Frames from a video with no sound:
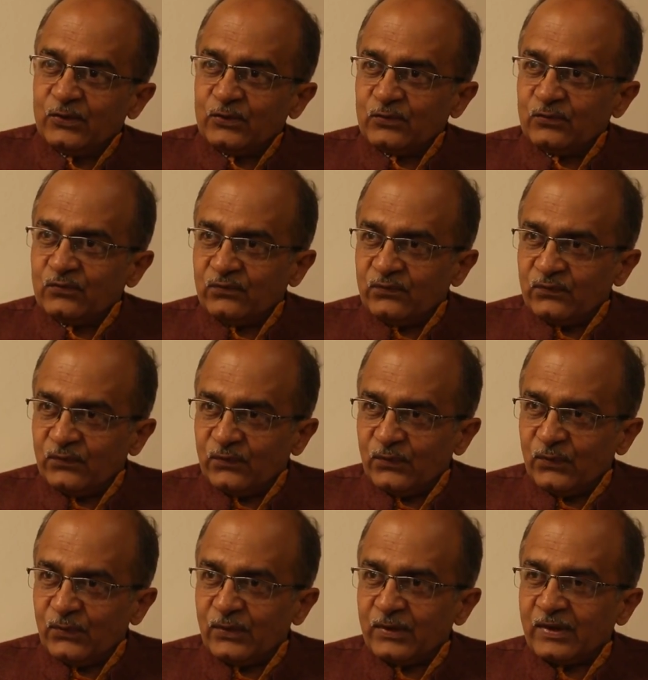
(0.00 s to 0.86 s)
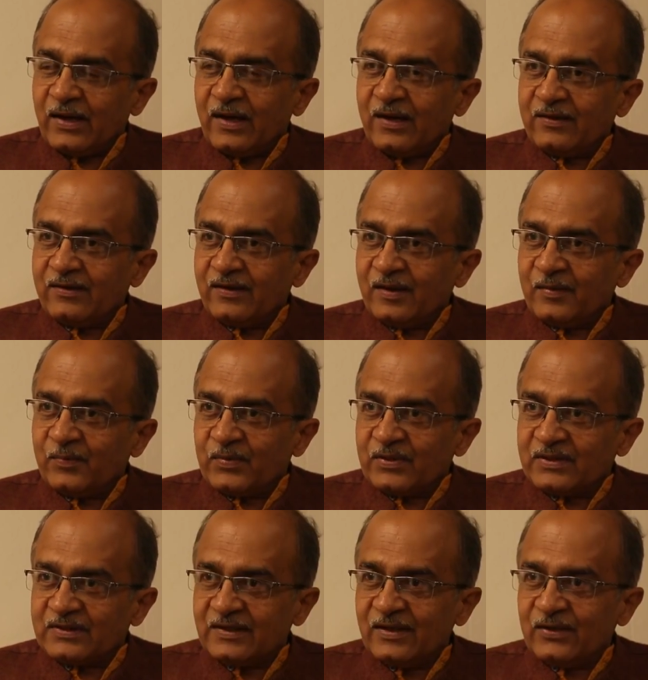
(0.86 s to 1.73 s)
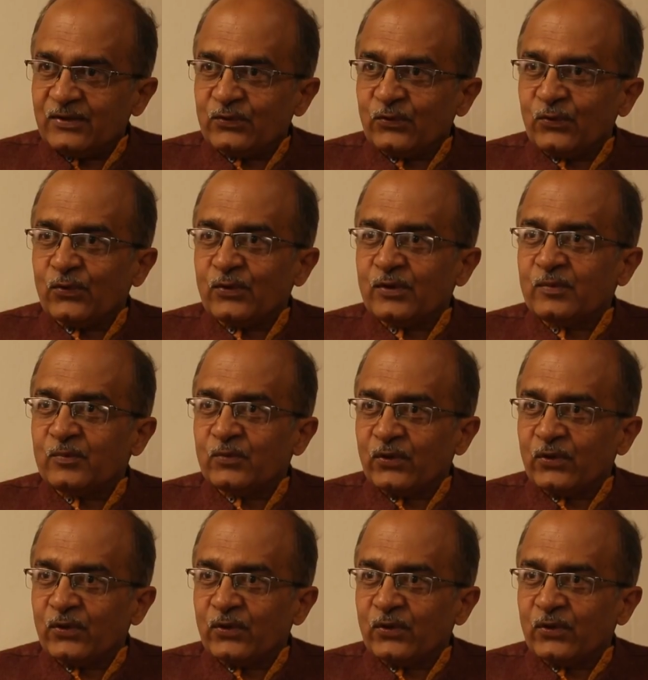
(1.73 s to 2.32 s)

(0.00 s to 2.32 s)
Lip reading: to 400% owned